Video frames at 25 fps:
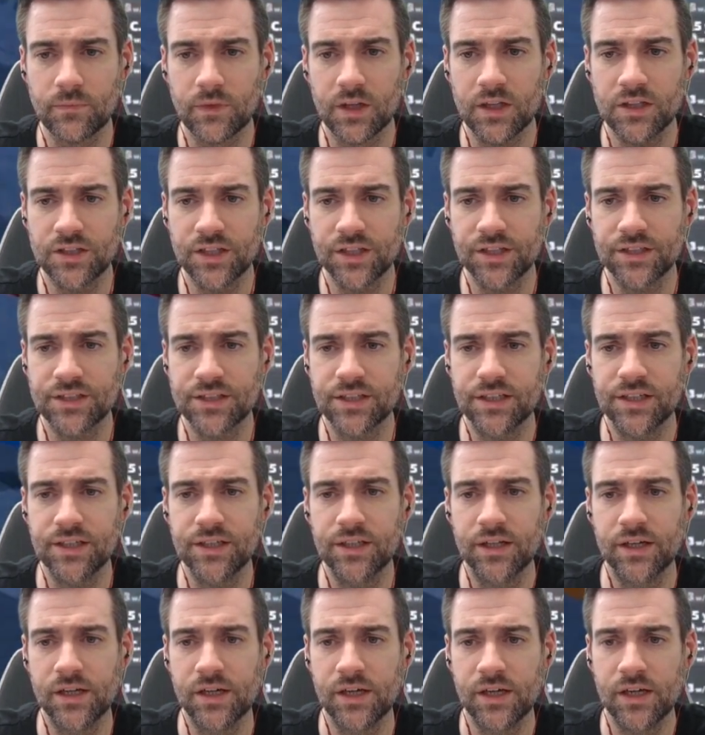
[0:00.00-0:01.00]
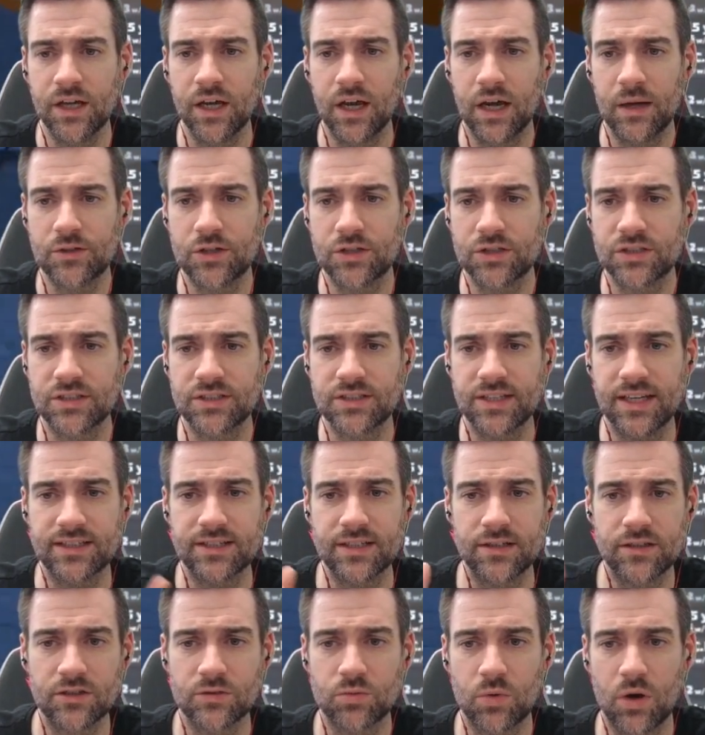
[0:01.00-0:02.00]
So you can see I'm just
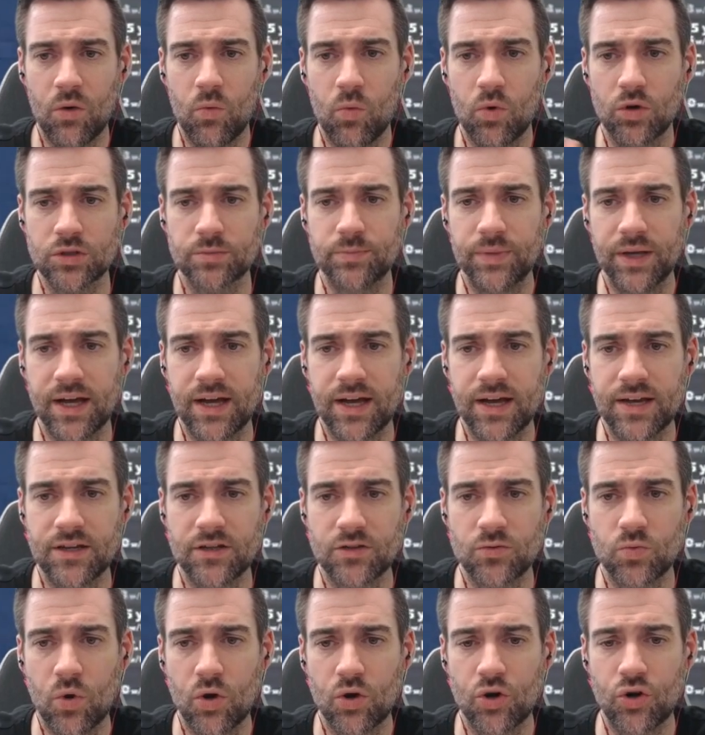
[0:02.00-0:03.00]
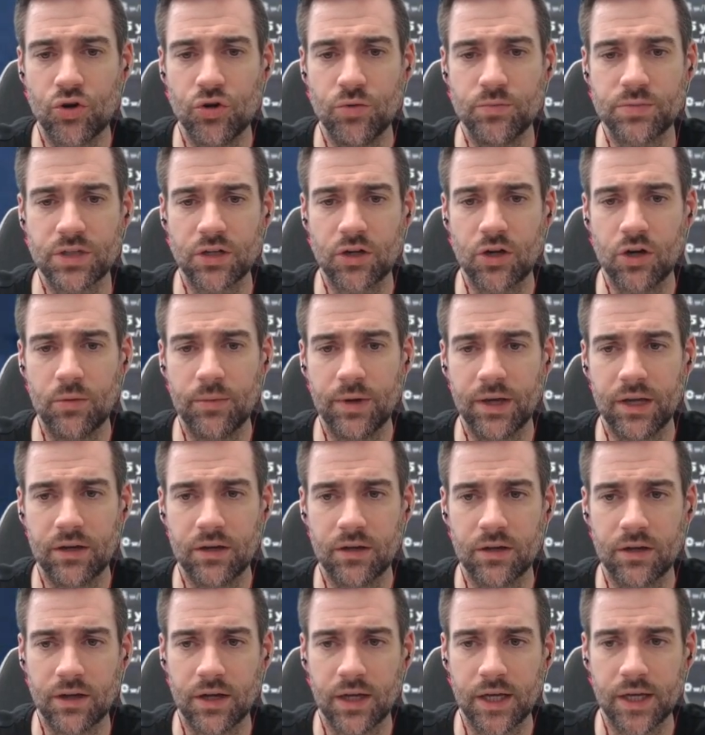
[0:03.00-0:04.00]
assessing as well what's behind us, what groups are coming.
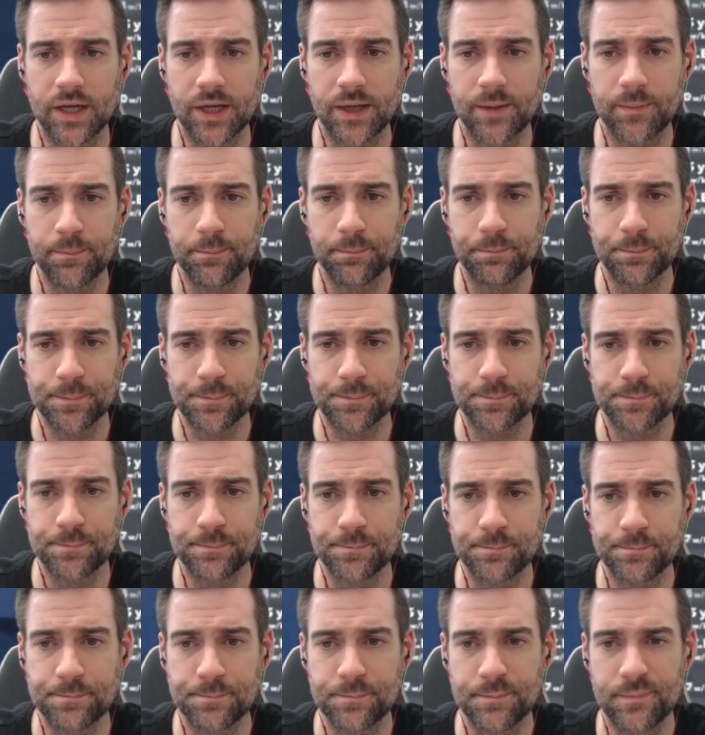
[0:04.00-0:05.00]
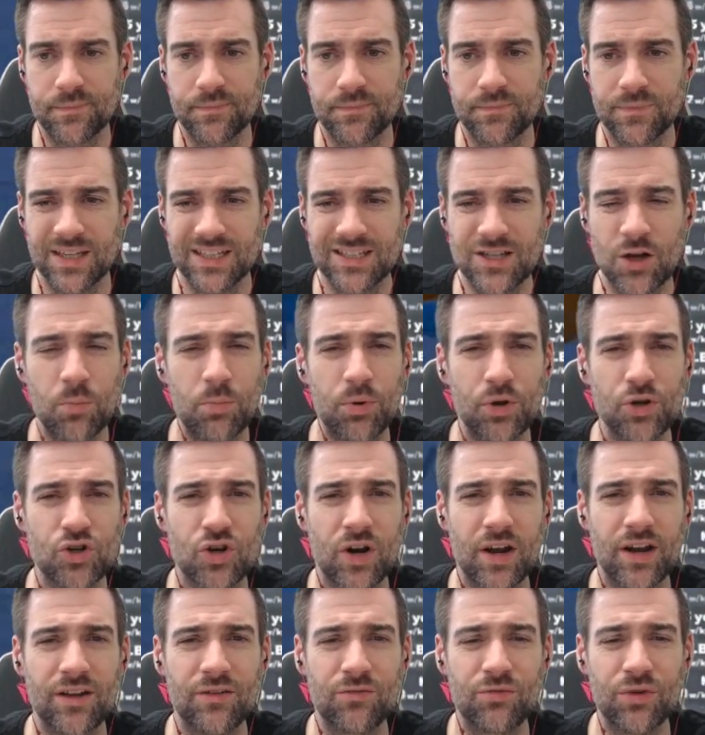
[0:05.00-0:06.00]
There's no point
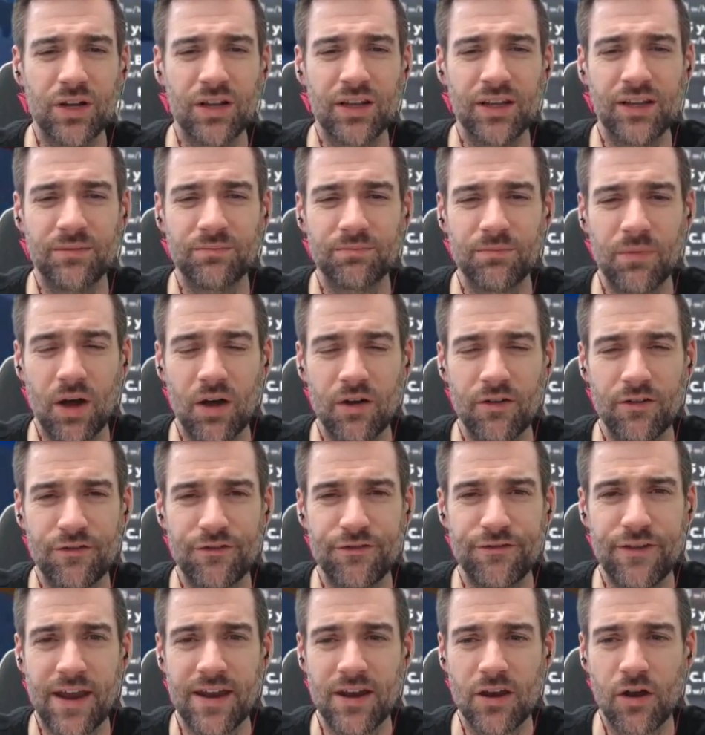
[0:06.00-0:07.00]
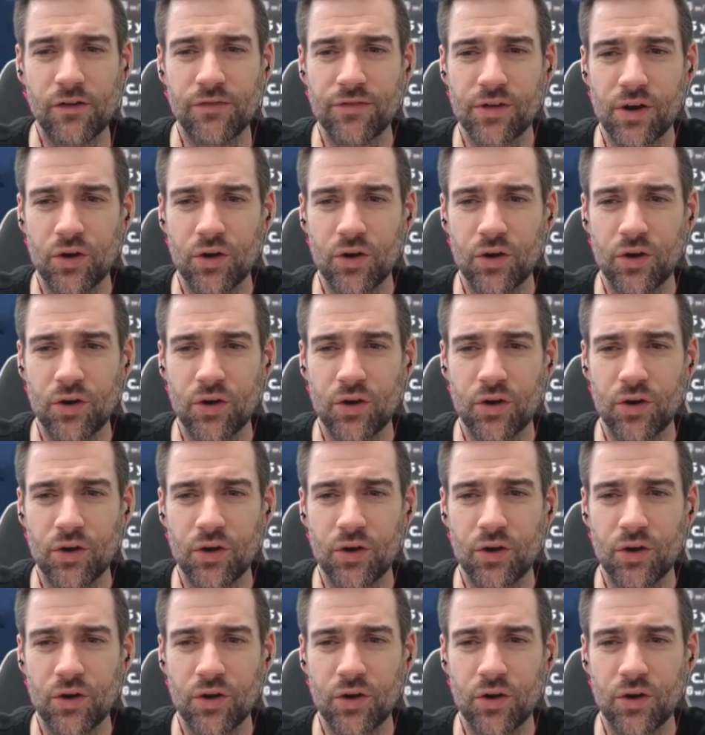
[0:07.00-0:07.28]
trying to really fend off a